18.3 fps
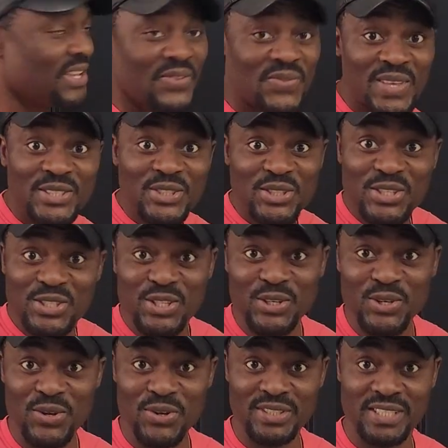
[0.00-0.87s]
This
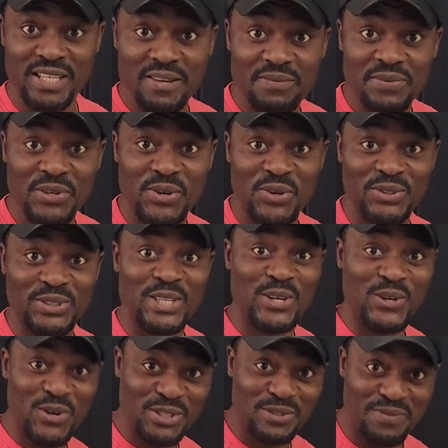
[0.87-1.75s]
doesn't look difficult.
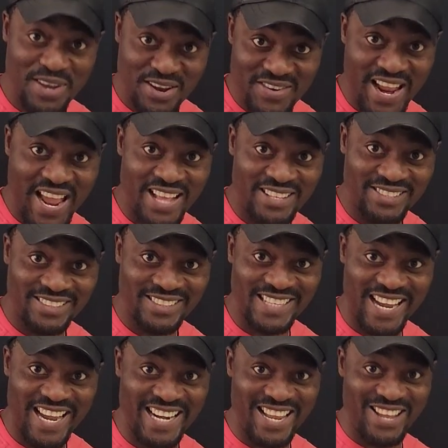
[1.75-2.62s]
It looks very
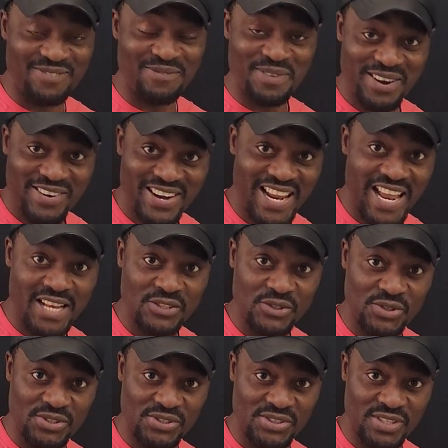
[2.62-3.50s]
entertaining, very
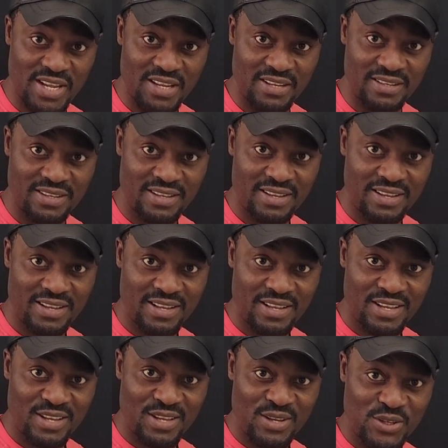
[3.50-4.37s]
interesting.
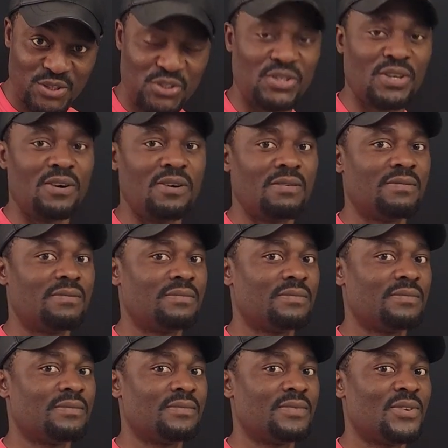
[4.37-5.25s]
So,
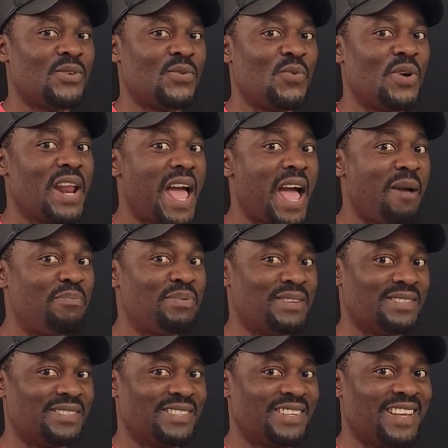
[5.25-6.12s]
what
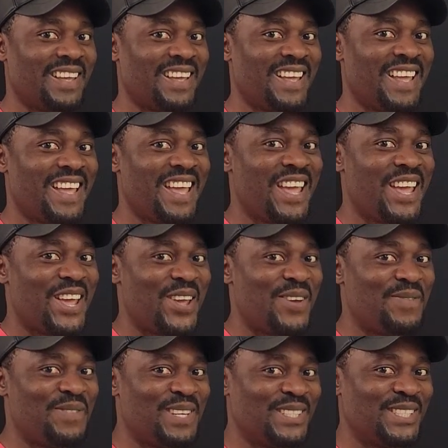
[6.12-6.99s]
happens
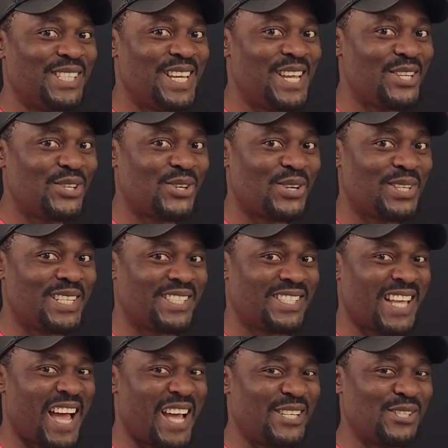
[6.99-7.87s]
if the teacher
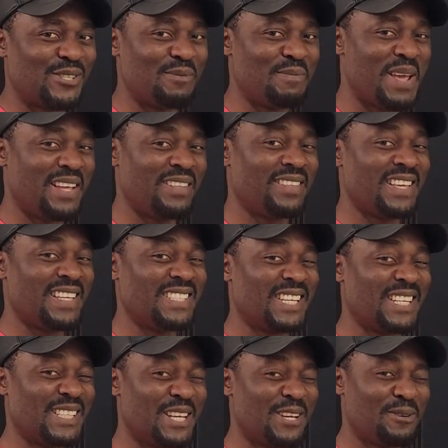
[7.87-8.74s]
decides to make
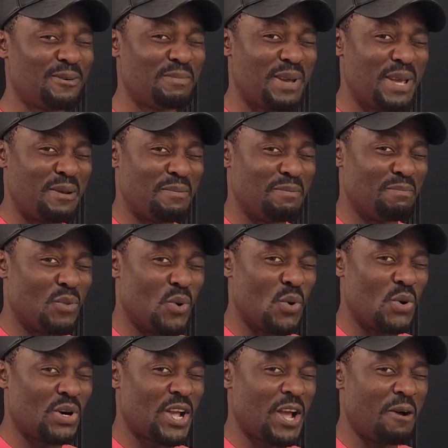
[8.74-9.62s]
things a little bit
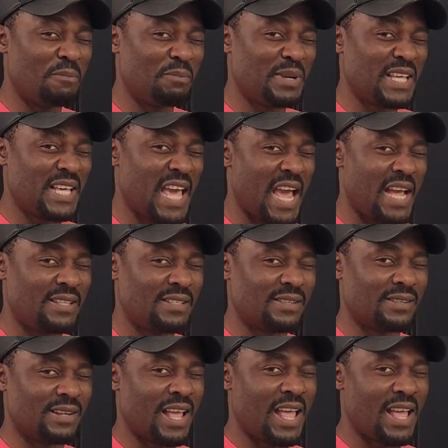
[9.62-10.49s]
more
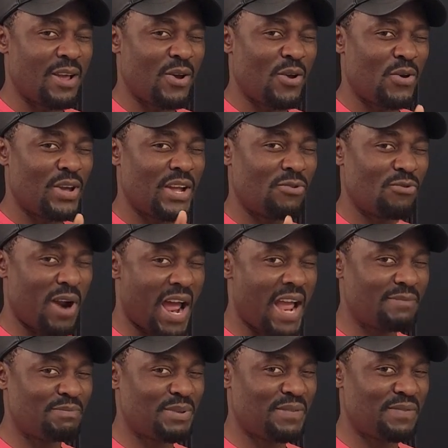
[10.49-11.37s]
complicated?
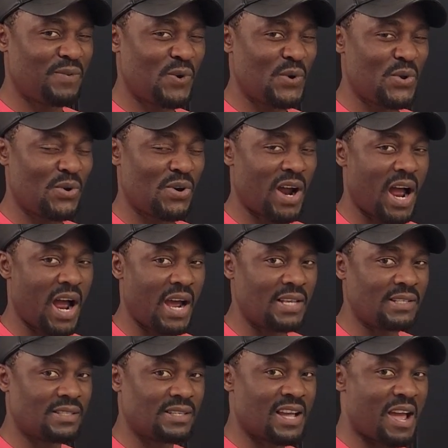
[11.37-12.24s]
Right before your
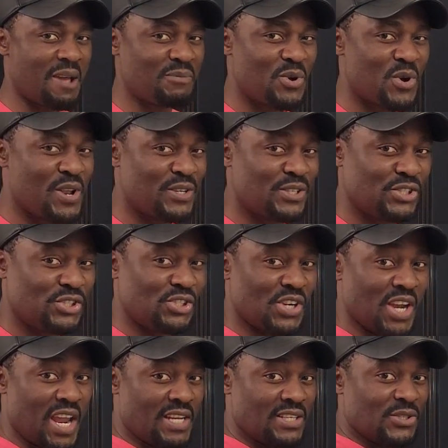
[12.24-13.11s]
eyes, I'm going to
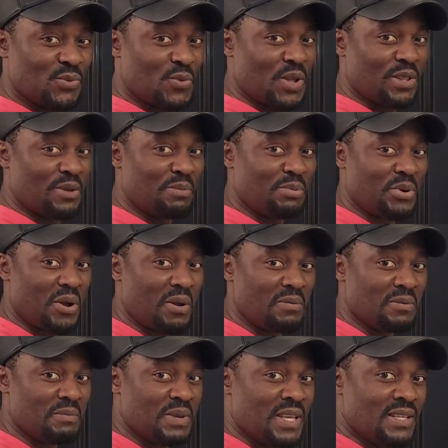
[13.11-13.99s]
change what the
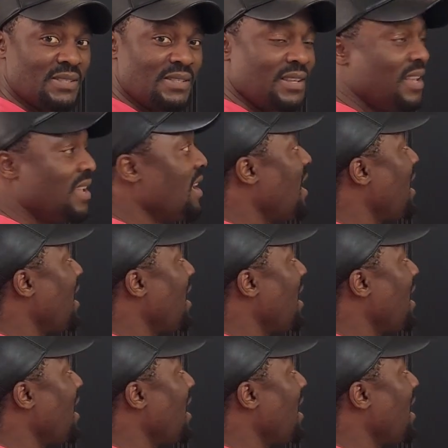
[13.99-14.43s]
problem is.